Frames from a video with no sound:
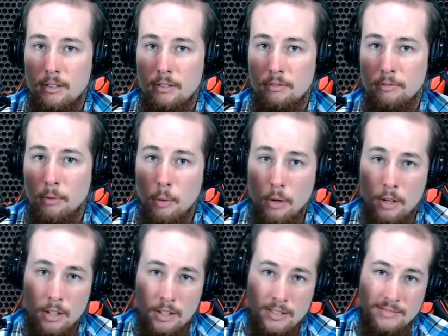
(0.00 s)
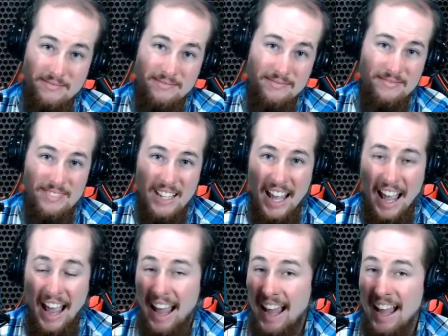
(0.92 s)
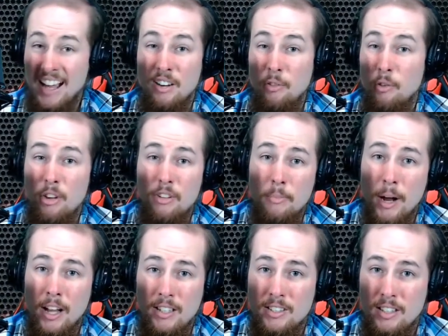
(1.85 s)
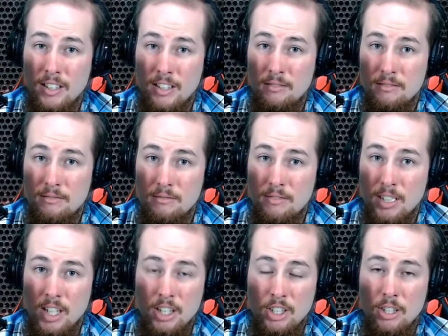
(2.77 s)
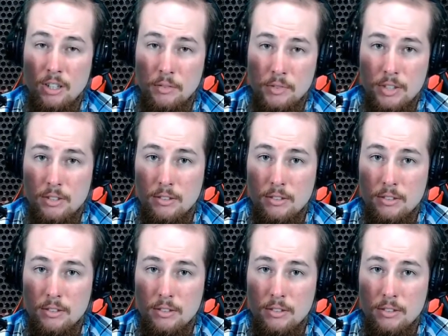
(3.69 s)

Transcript: for a handful of policy initiatives?